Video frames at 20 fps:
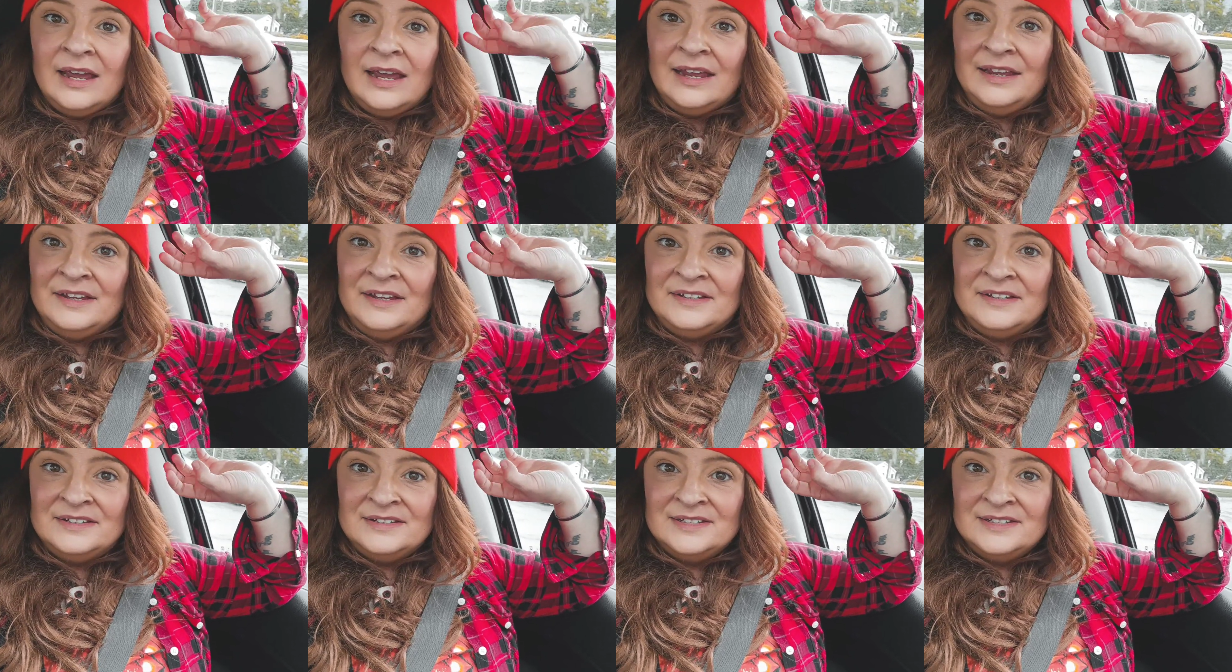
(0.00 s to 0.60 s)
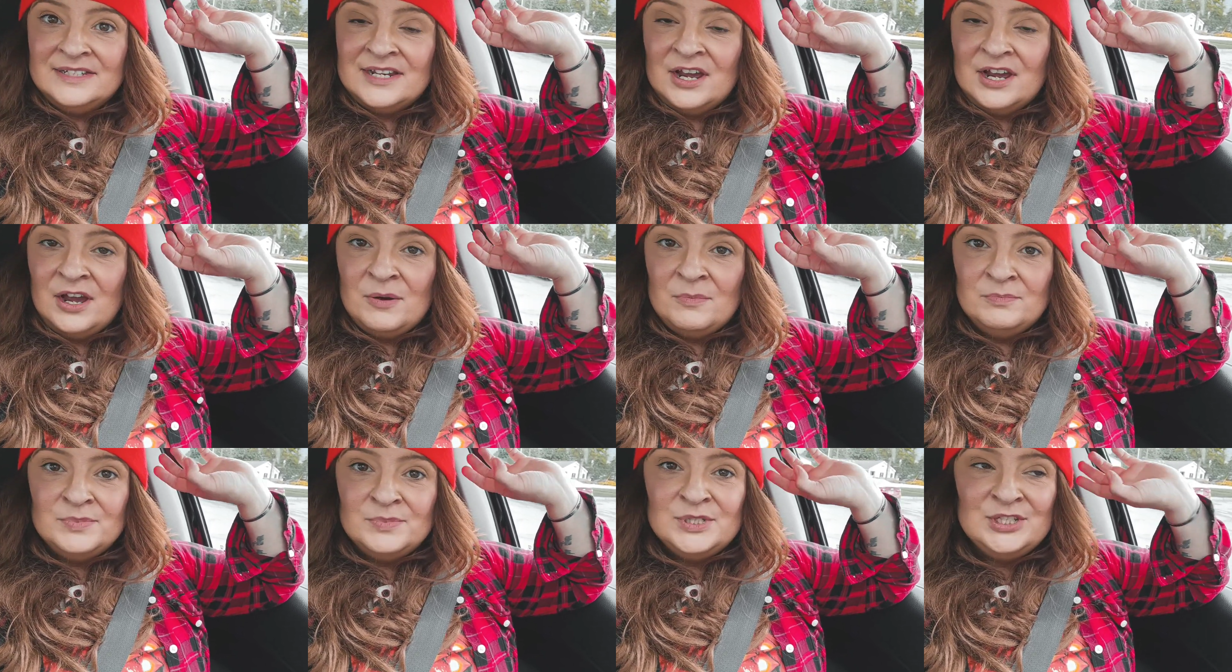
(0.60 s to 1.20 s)
And
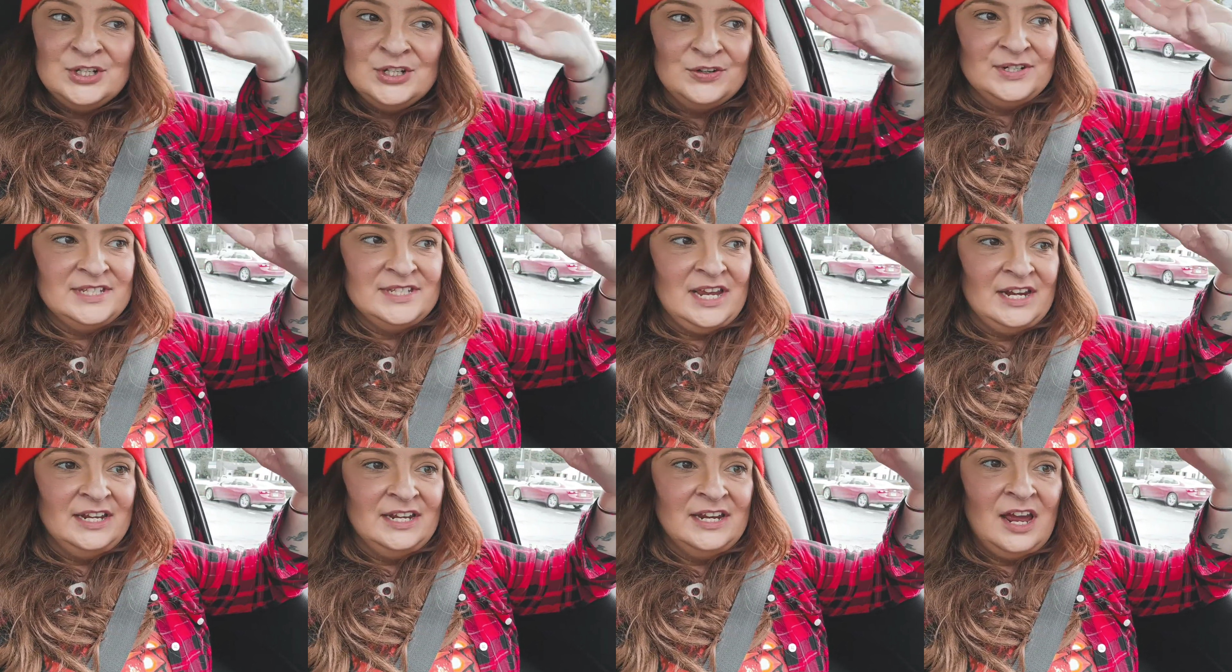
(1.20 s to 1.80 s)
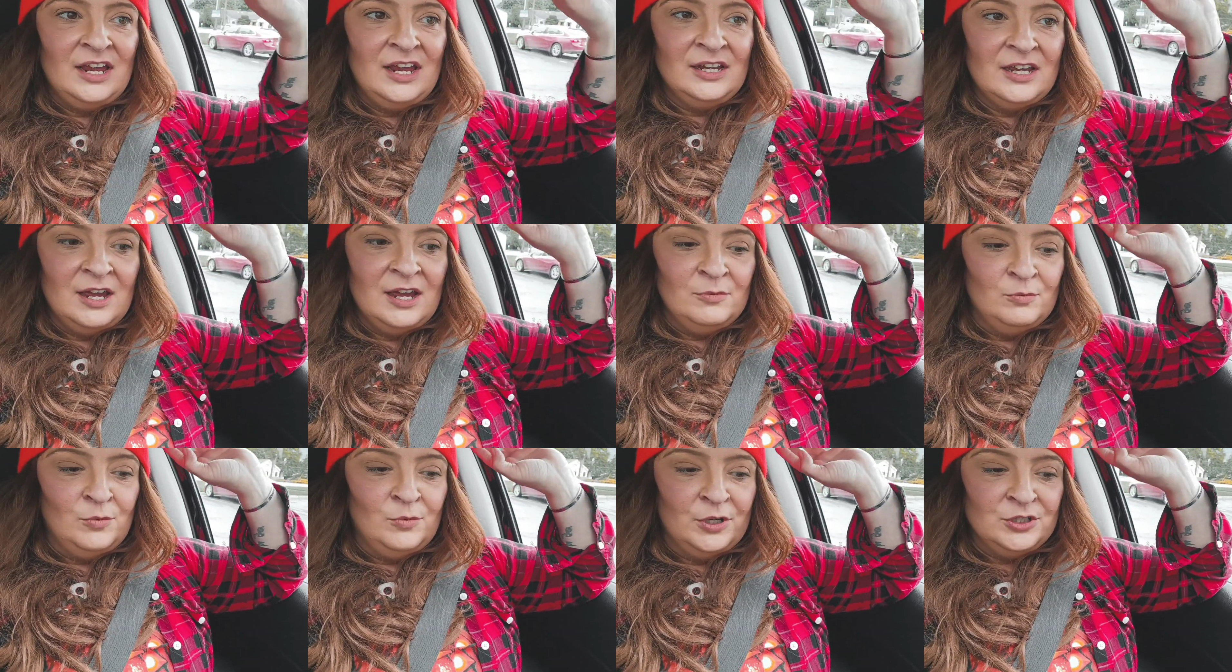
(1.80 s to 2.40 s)
I'm so excited.
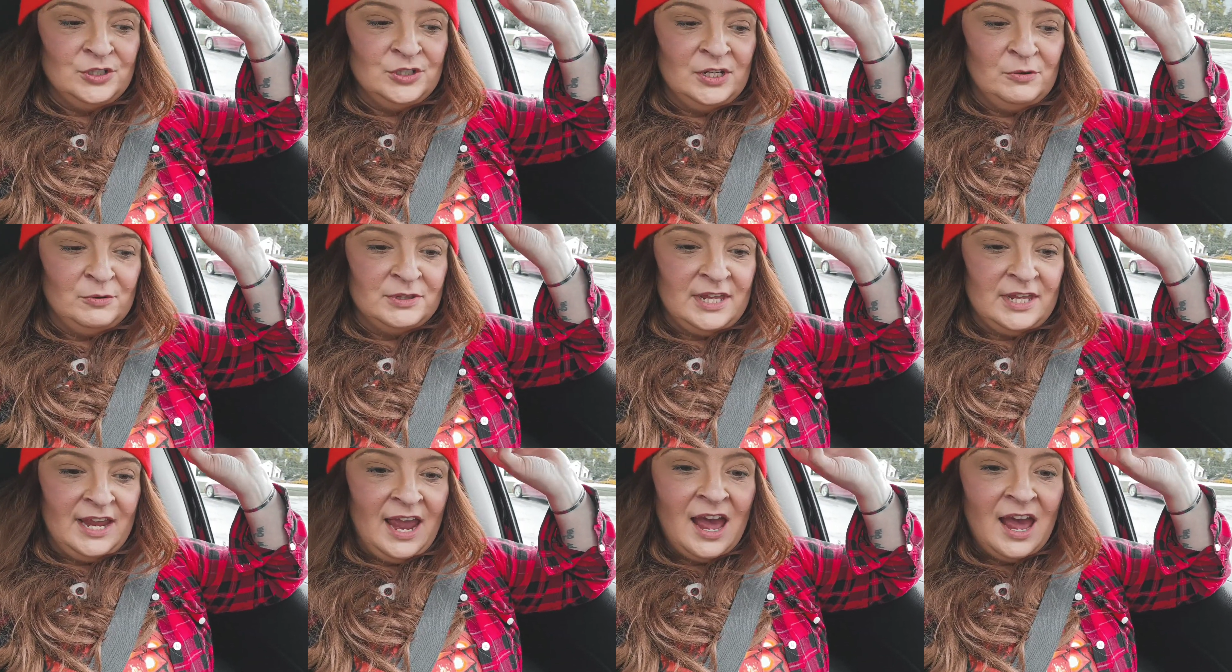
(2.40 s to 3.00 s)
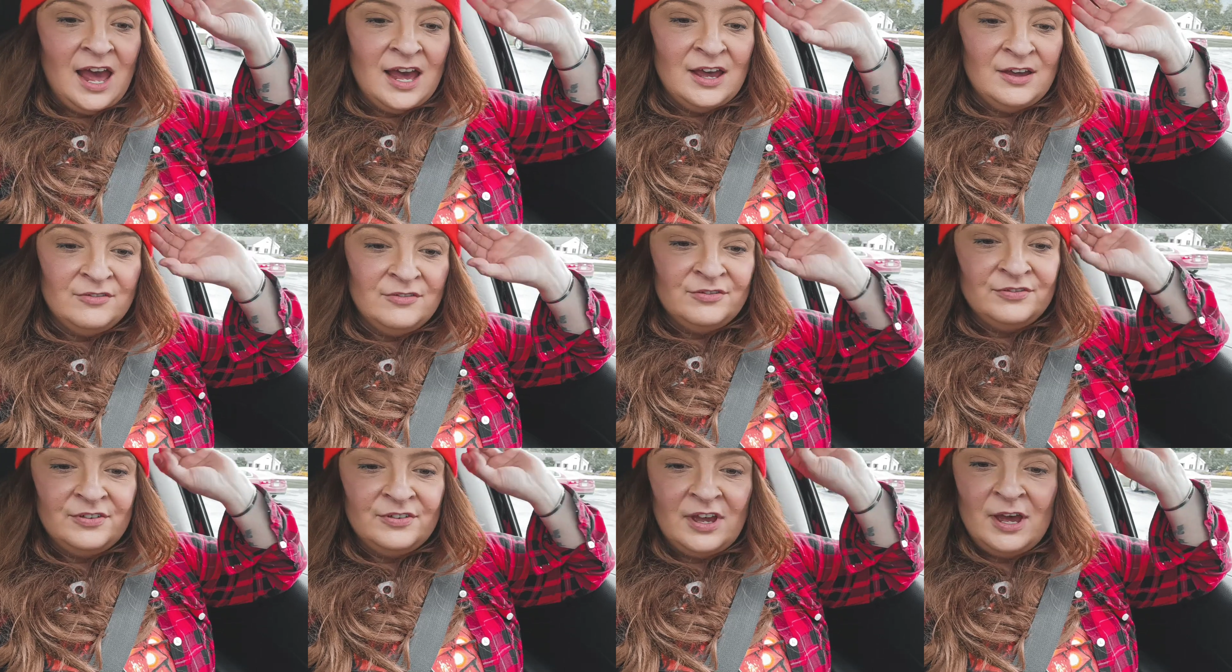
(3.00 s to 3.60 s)
I'm wondering what they have.